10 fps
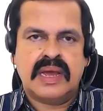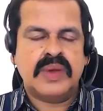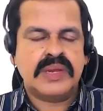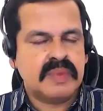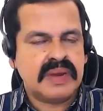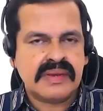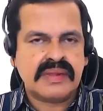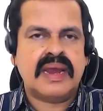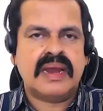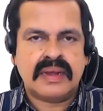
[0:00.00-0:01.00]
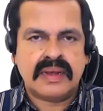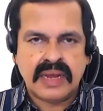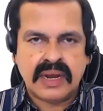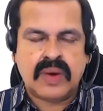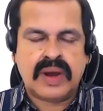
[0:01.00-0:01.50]
which means that
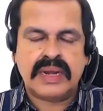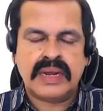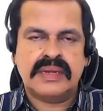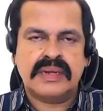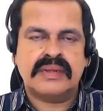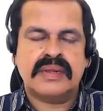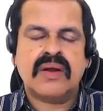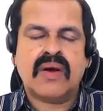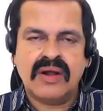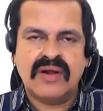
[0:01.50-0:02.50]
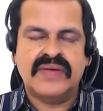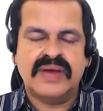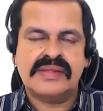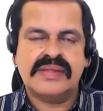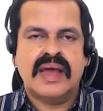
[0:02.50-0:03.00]
the advantage is that all of
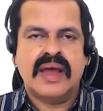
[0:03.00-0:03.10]
us